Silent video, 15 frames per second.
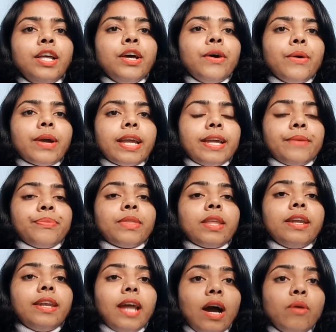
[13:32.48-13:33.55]
Okay,
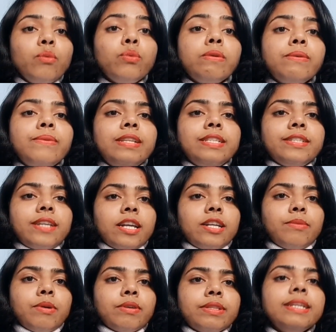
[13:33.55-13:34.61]
now we will start
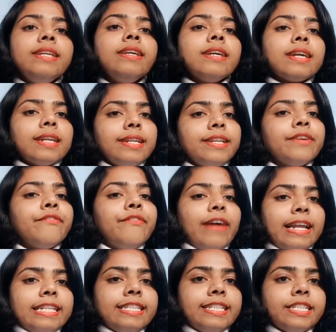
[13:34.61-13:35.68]
about the cleaning
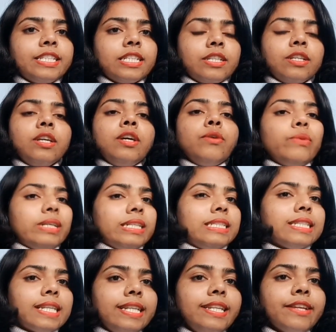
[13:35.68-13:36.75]
validation. What
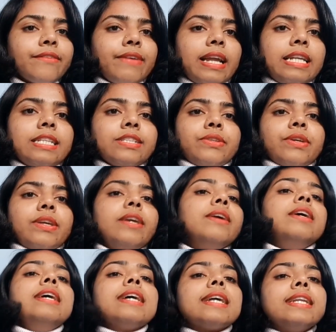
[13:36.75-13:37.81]
is cleaning validation?
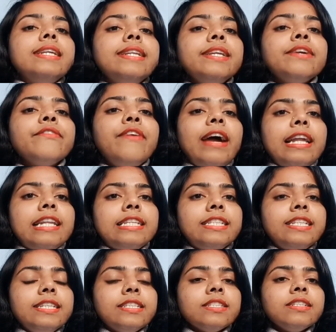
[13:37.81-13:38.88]
Okay, cleaning
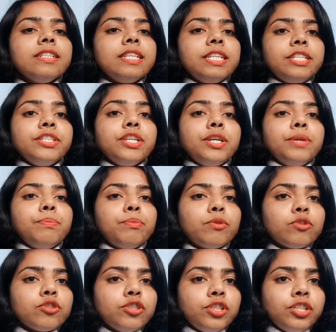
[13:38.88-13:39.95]
validation is a
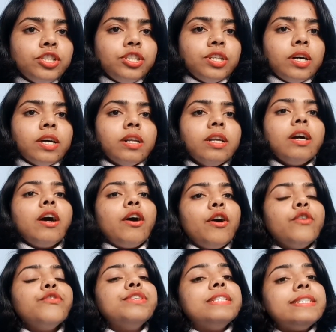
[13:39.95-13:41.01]
procedure
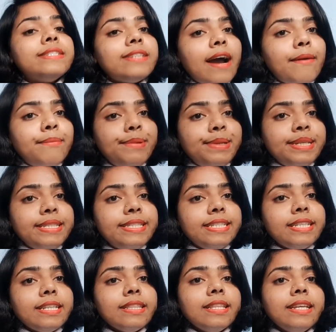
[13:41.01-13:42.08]
of
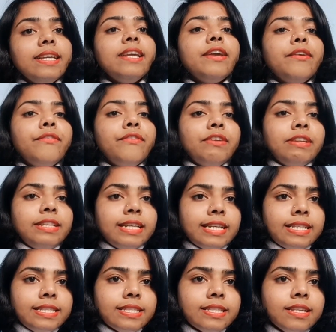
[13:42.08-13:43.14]
establishing the
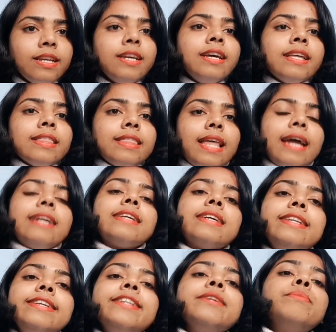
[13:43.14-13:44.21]
evidence that
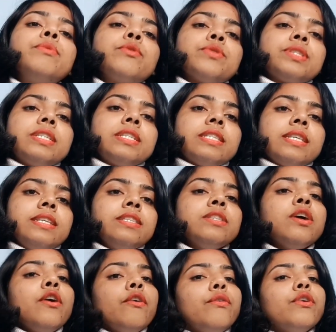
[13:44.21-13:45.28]
cleaning processes
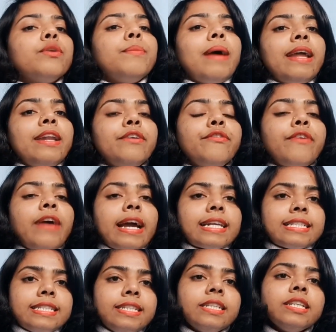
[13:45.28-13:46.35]
for
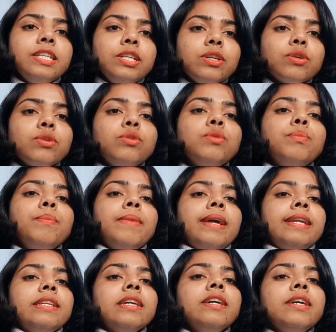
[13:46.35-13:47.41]
manufacturing equipment